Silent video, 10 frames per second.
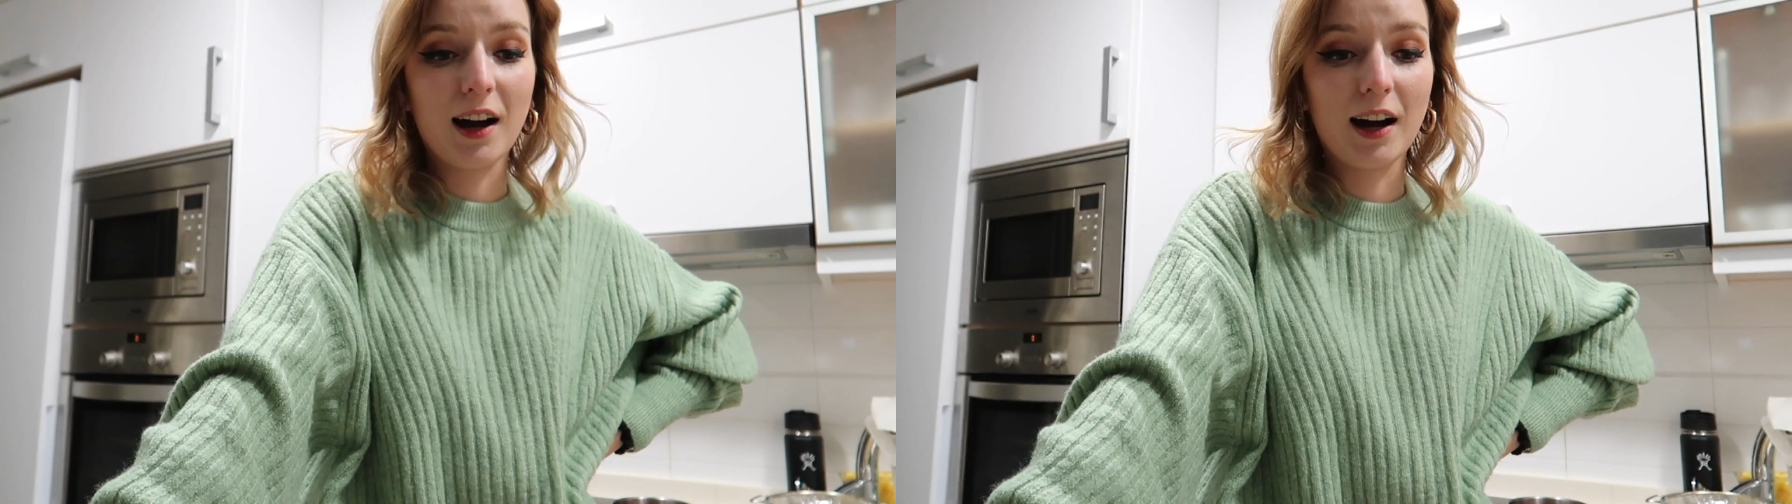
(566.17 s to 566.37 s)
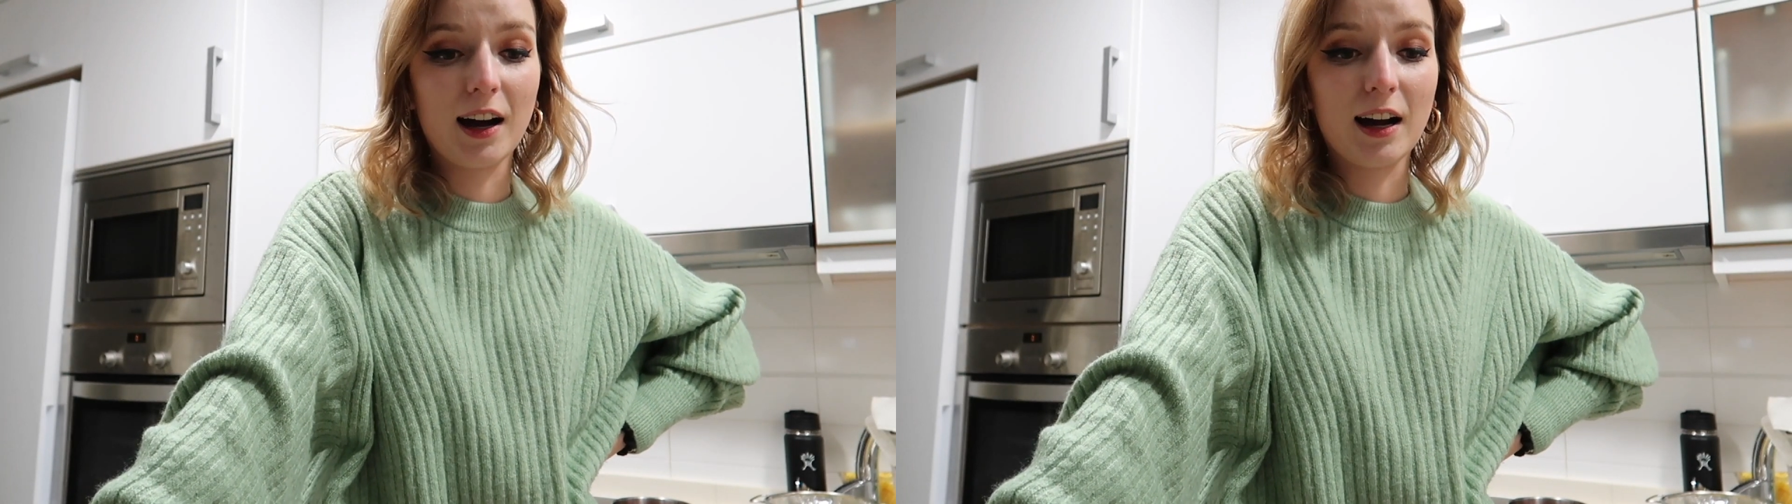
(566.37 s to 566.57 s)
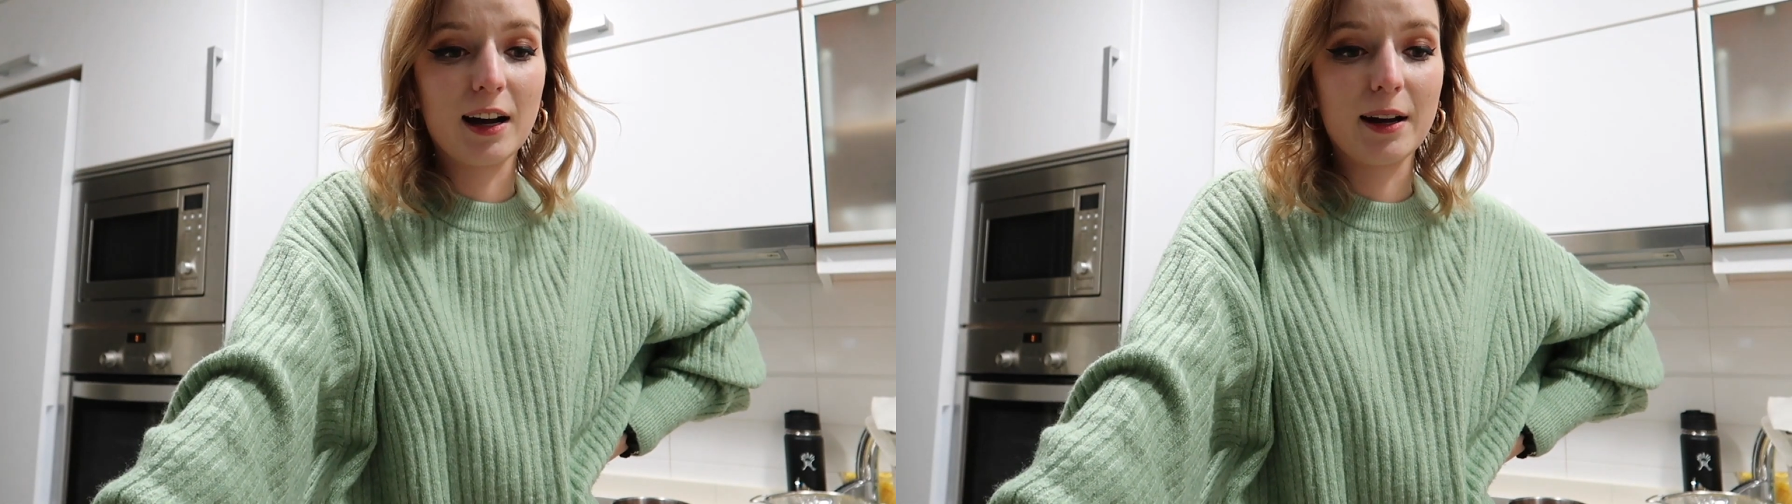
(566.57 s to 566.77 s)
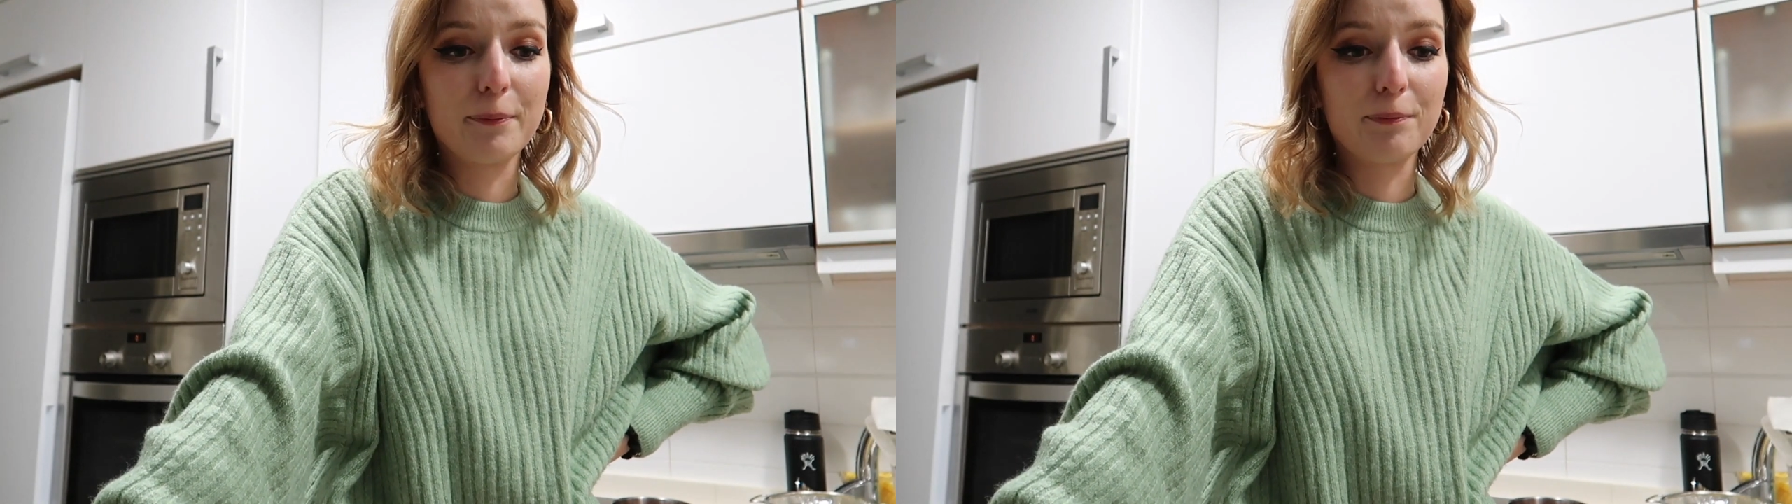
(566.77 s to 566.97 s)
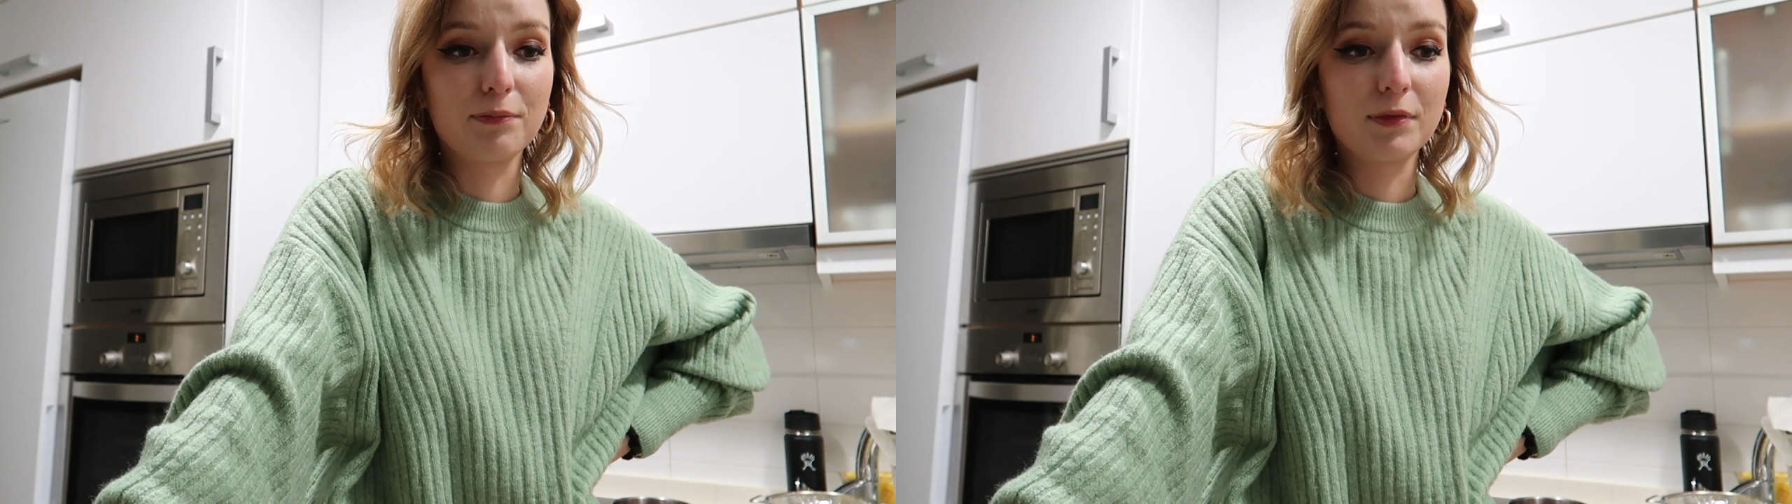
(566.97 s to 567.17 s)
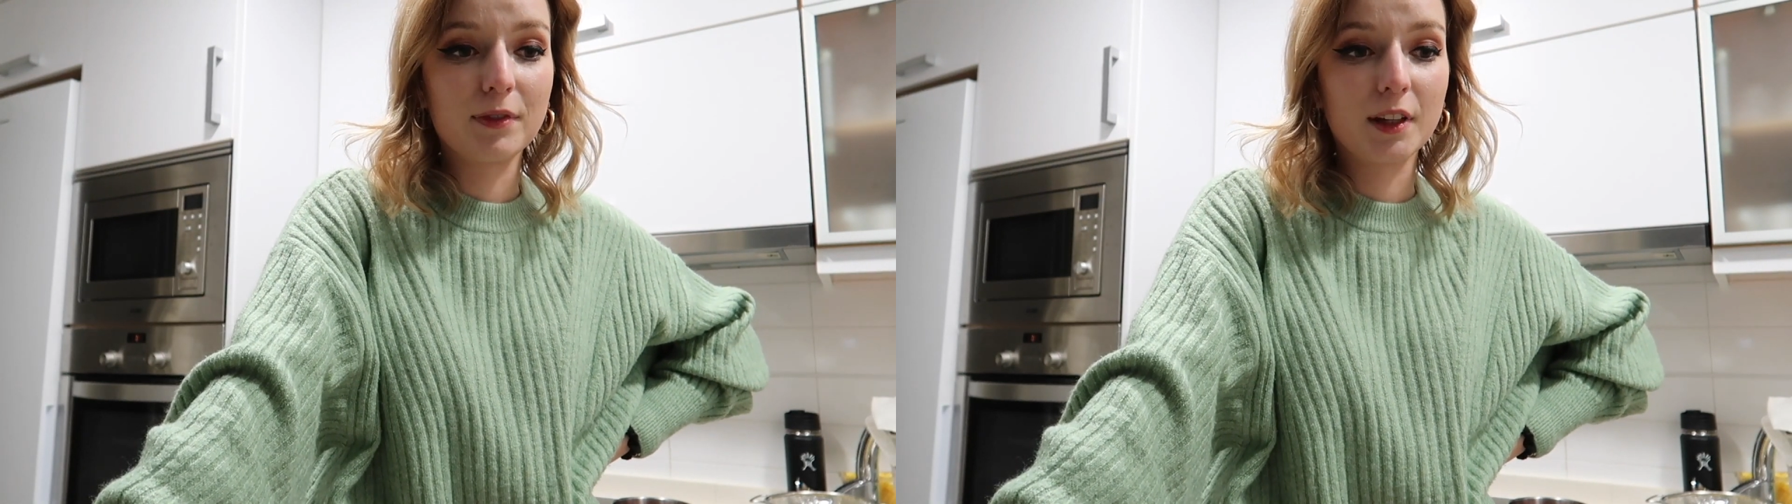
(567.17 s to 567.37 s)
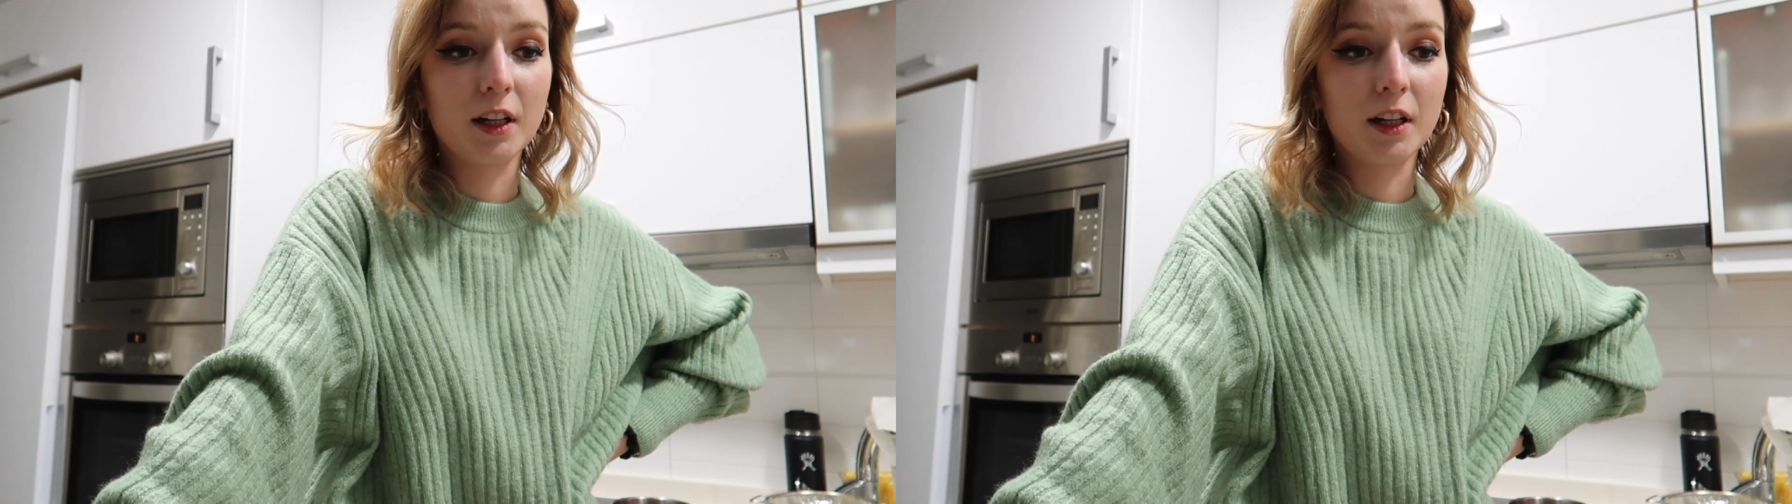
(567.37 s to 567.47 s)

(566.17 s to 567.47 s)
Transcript: I'm